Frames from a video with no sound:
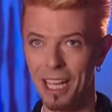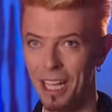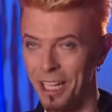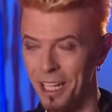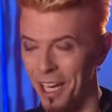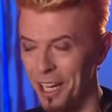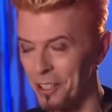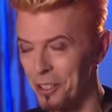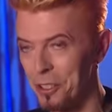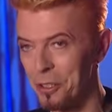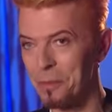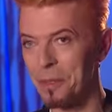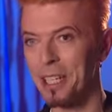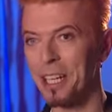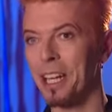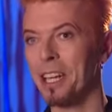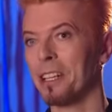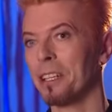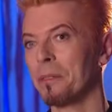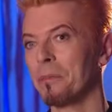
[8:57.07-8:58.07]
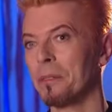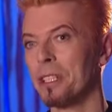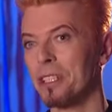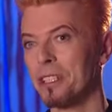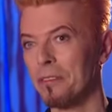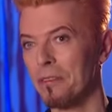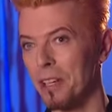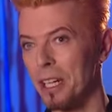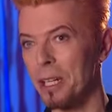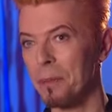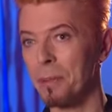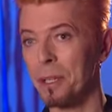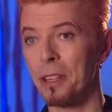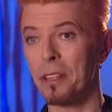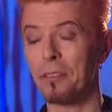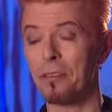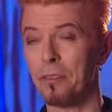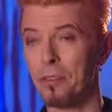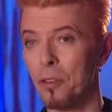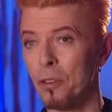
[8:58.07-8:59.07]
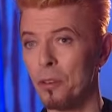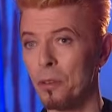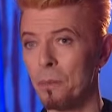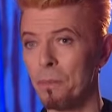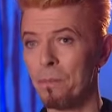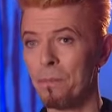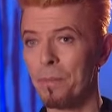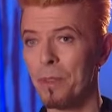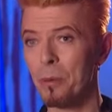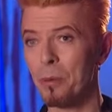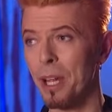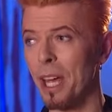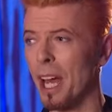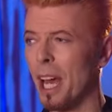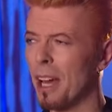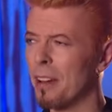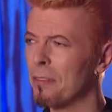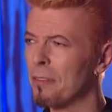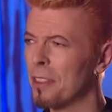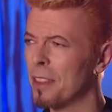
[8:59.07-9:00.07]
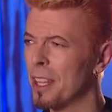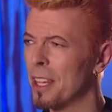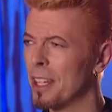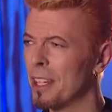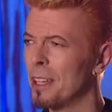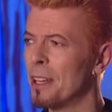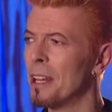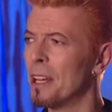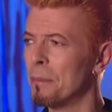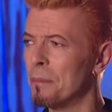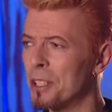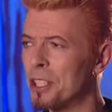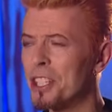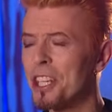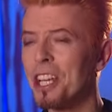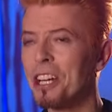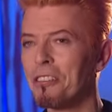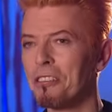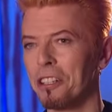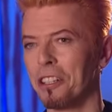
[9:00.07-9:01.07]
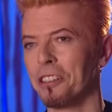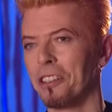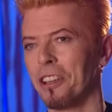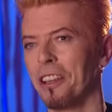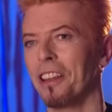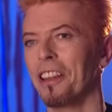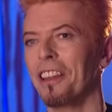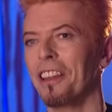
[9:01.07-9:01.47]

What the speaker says: in our new millennium, is developing the form. We have the material.